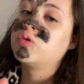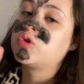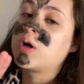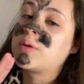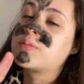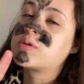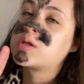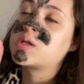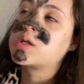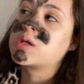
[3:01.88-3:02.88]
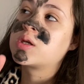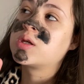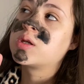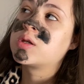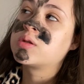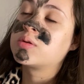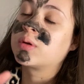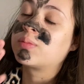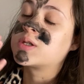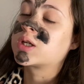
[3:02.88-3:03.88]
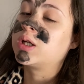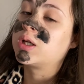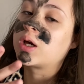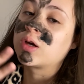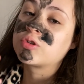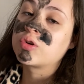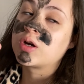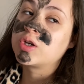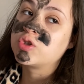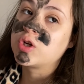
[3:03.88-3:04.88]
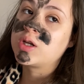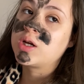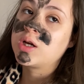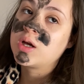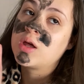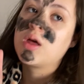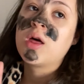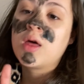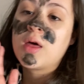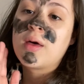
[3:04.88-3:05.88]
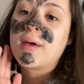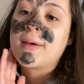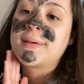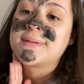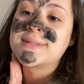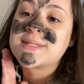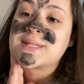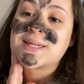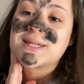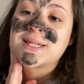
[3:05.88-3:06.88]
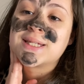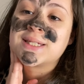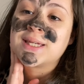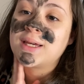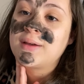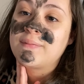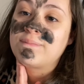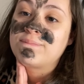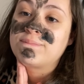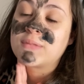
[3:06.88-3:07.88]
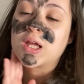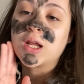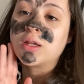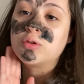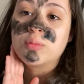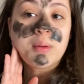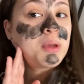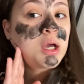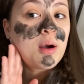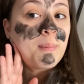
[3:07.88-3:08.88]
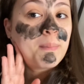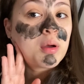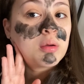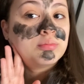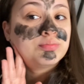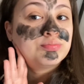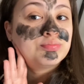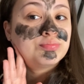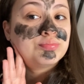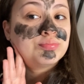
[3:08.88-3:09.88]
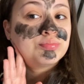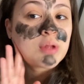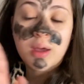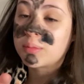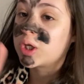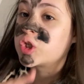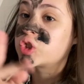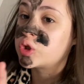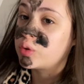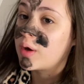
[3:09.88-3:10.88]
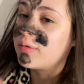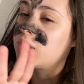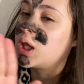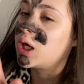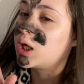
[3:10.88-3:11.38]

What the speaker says: drops to make my skin look extra hydrating. And yeah, then I do my makeup. I'm gonna show you everything.